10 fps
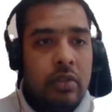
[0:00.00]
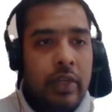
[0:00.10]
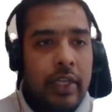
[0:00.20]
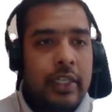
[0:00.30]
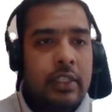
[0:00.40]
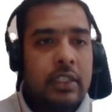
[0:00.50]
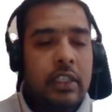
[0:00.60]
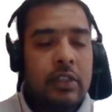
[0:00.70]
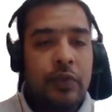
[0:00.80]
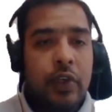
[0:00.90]
let us
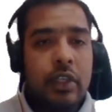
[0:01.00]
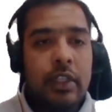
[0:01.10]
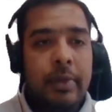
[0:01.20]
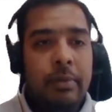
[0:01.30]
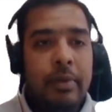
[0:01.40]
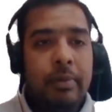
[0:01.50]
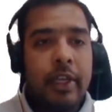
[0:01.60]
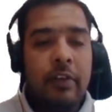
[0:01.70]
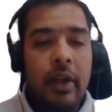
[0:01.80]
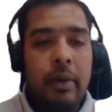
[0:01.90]
discuss what are the minimum
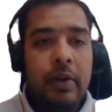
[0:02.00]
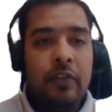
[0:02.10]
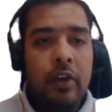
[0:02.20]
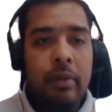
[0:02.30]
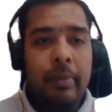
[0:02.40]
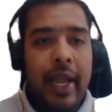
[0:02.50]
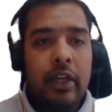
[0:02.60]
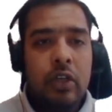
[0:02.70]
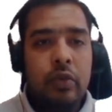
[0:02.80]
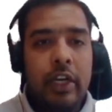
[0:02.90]
requirements for a
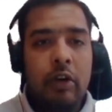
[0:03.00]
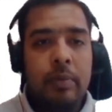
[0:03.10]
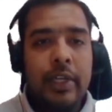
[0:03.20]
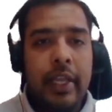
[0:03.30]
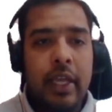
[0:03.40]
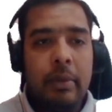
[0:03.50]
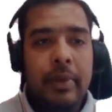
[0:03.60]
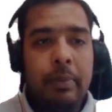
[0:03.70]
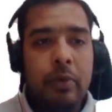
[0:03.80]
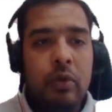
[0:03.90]
bank to adopt
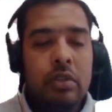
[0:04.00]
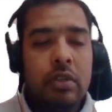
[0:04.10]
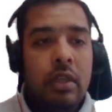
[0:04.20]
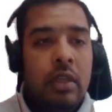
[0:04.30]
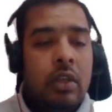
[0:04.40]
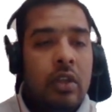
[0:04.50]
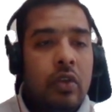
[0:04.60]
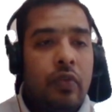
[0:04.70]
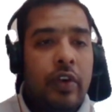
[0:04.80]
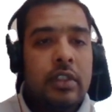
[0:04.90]
IRB approach.
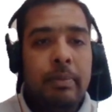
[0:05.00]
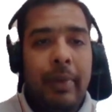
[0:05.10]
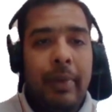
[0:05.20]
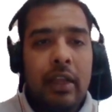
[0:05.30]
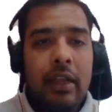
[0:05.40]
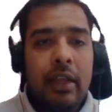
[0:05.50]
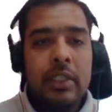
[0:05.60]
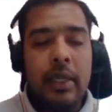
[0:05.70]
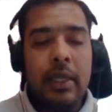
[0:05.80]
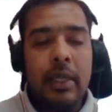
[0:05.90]
First, bank
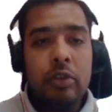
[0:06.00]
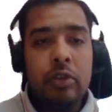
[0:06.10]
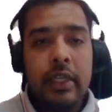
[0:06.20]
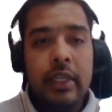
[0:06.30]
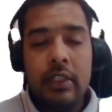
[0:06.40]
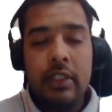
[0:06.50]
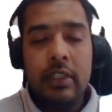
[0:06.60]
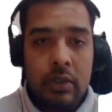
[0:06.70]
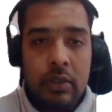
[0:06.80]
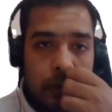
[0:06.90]
must demonstrate
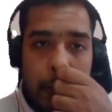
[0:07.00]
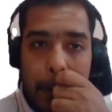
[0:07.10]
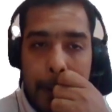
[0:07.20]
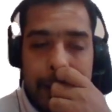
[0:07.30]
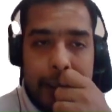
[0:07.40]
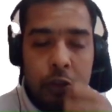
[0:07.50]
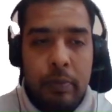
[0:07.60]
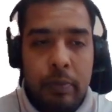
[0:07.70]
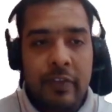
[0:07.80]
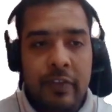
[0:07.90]
as national
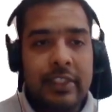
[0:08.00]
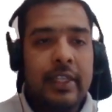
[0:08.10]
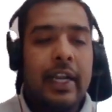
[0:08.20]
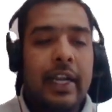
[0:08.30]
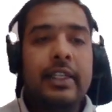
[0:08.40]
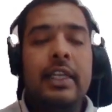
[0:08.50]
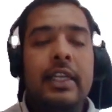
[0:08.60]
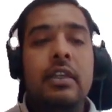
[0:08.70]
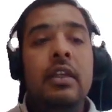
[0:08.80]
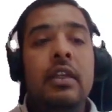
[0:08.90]
supervisor that it
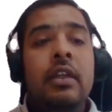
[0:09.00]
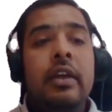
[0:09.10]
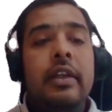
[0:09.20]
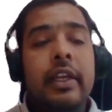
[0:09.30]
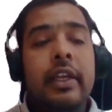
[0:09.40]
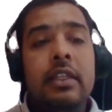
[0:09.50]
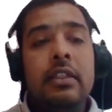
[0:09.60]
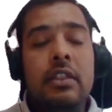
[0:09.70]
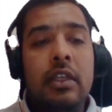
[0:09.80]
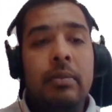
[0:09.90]
has a rating
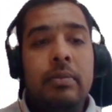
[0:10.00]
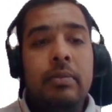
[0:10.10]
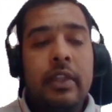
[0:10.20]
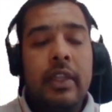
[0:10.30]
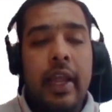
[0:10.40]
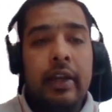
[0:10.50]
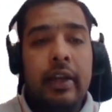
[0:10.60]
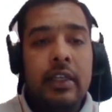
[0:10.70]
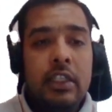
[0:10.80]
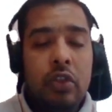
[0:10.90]
system
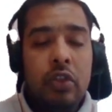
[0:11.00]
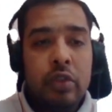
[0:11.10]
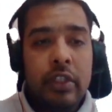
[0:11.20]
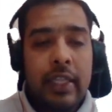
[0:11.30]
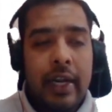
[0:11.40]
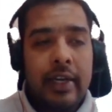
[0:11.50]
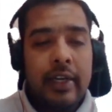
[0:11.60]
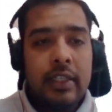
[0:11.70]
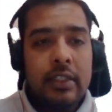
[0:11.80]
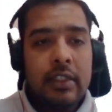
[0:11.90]
and it is using that
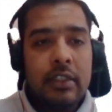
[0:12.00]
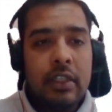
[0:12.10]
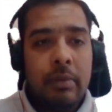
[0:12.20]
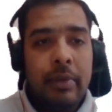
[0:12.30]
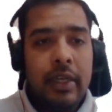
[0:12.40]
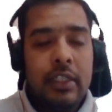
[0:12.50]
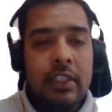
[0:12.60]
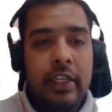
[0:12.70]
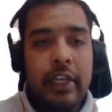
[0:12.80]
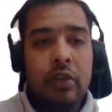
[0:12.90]
rating system in
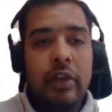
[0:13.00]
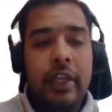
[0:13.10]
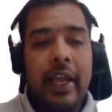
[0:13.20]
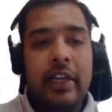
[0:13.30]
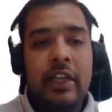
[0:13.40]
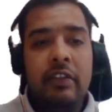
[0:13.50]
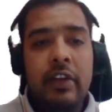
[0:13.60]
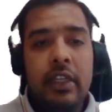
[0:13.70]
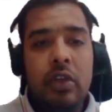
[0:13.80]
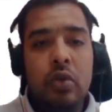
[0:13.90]
its day-to-day
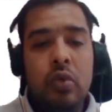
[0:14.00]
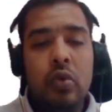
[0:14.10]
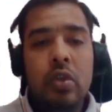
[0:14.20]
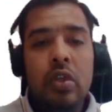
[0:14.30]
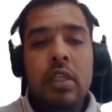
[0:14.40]
activity to